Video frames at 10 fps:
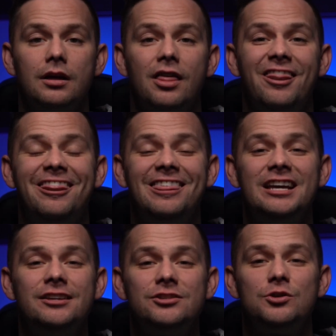
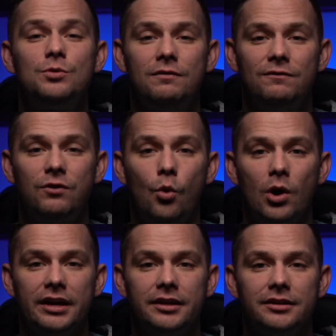Things to
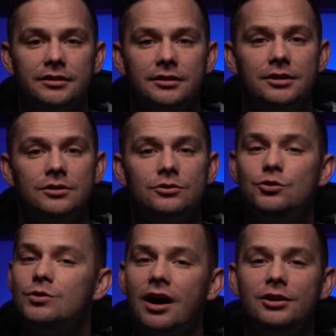avoid.
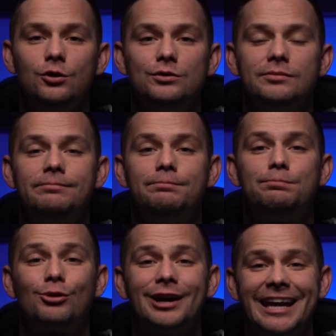Do not use
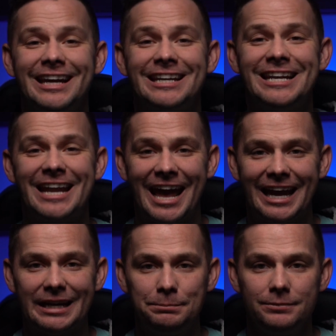brand
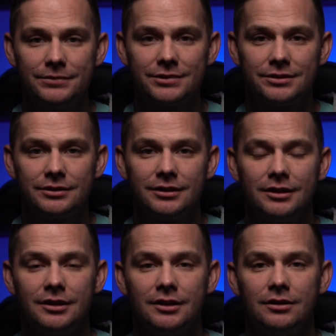names
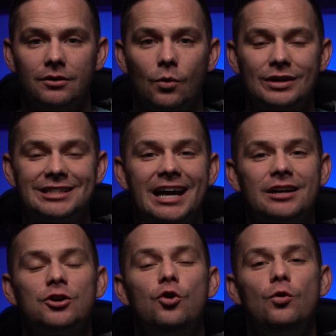or
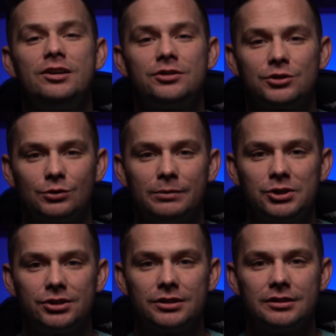technical
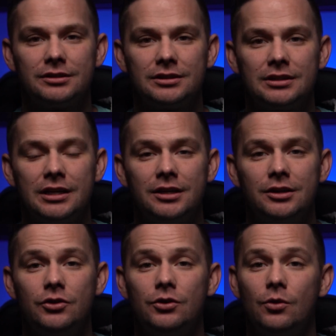description.
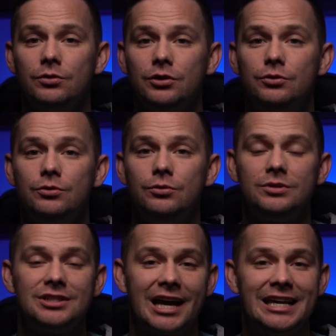Don't
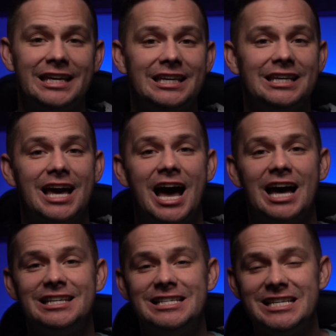use Nike,
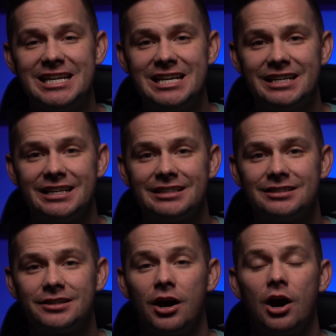
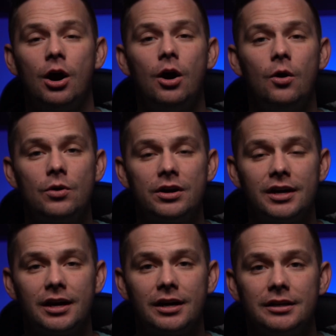Adidas,
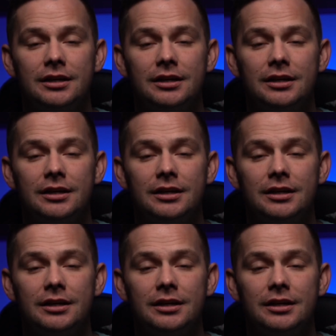Hoka.